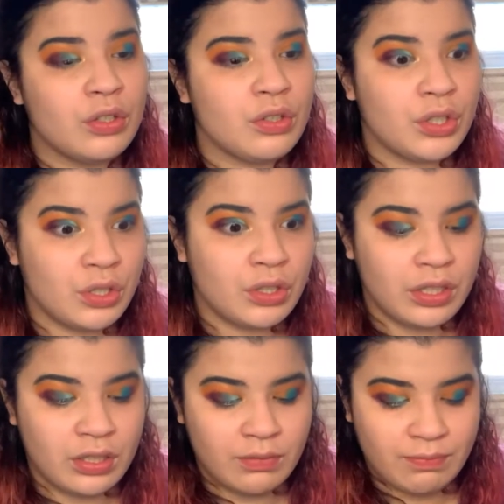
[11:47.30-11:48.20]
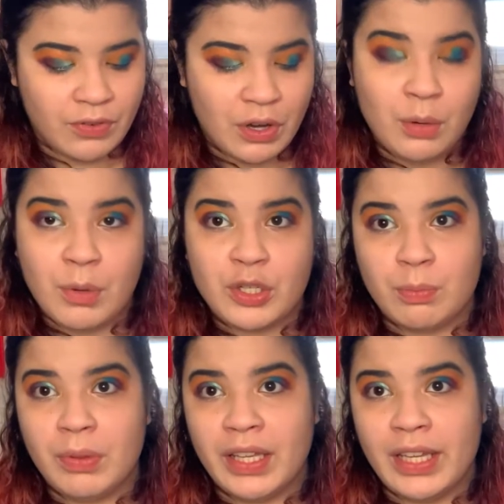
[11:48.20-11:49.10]
could very
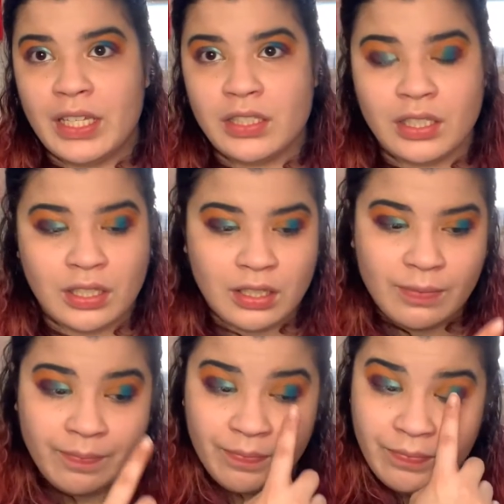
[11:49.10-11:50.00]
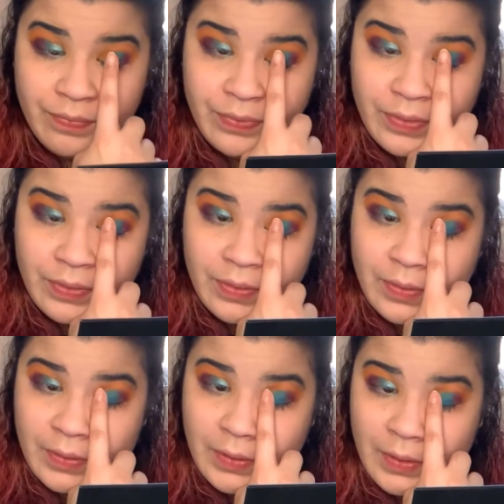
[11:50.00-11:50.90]
much play into,
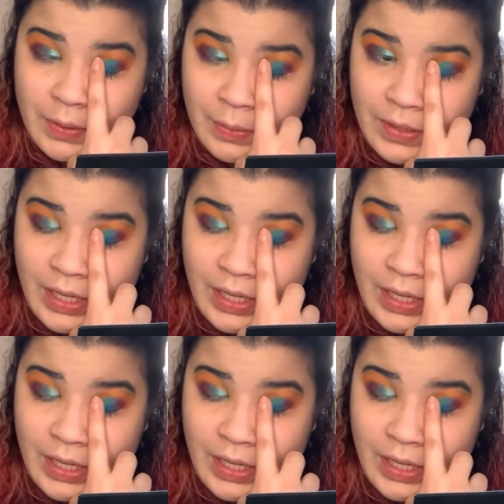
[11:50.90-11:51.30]
you know, the